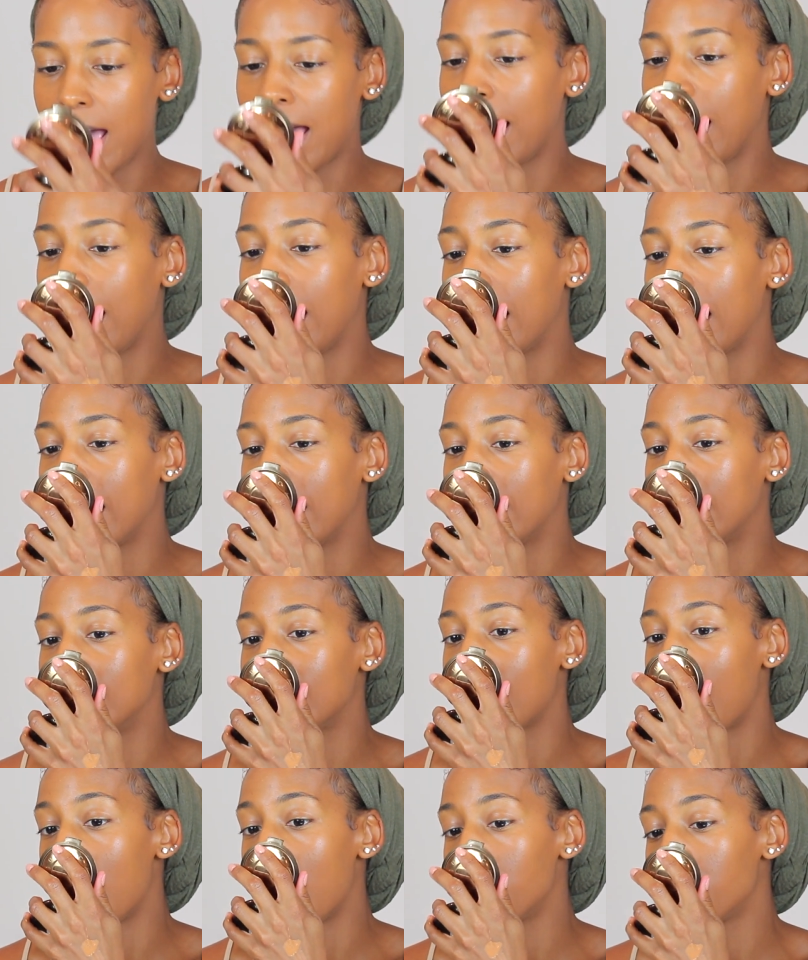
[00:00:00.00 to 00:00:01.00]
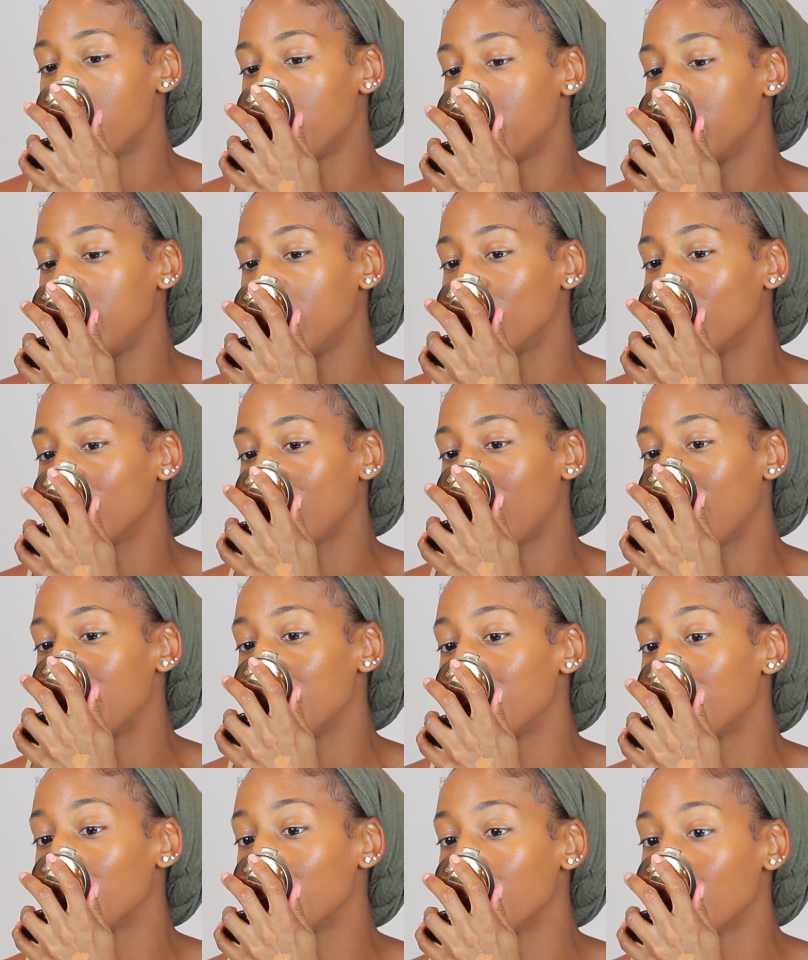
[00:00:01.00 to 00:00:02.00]
And I'm up here
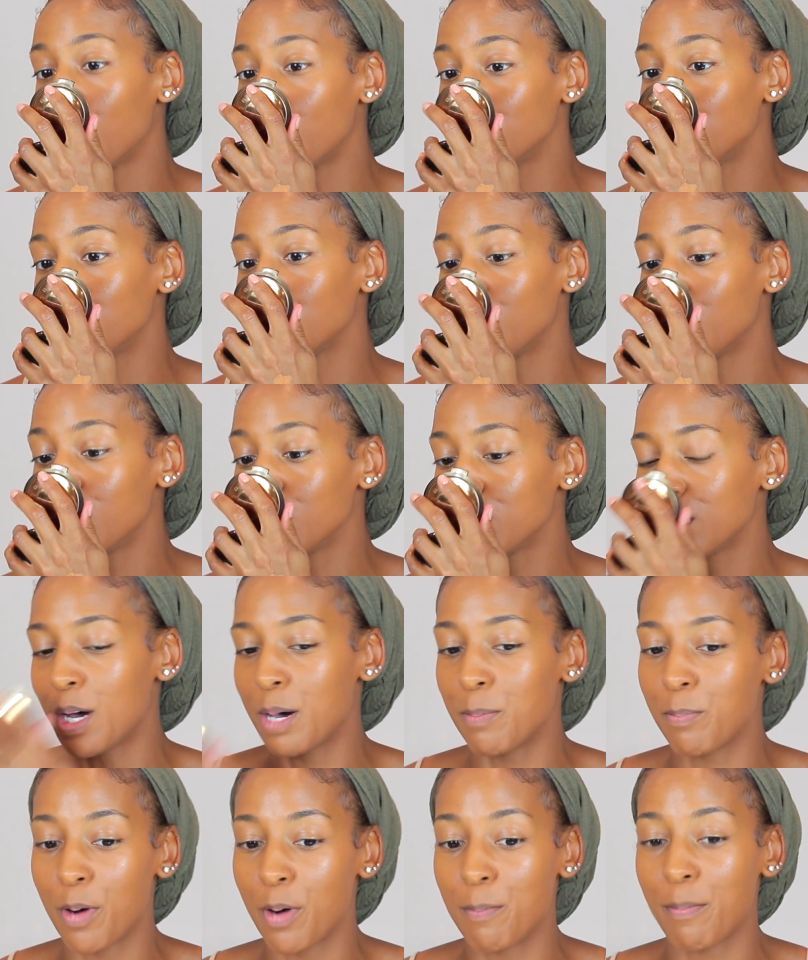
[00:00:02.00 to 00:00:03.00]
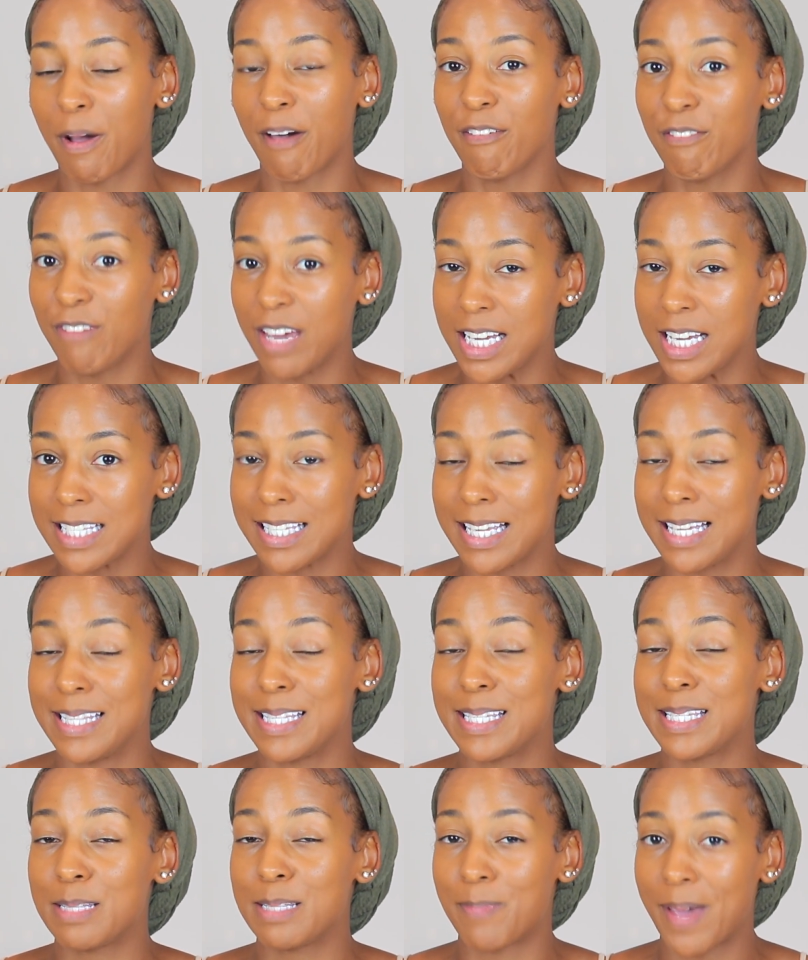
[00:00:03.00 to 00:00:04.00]
like close, close up on my face
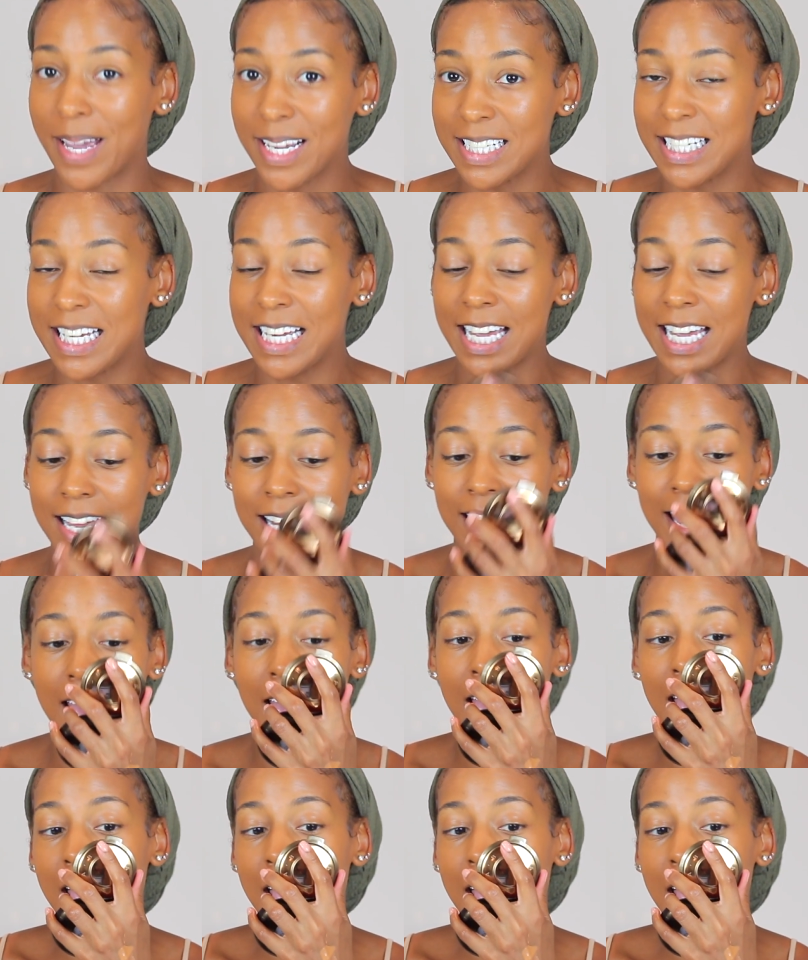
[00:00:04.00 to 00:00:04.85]
inspecting it.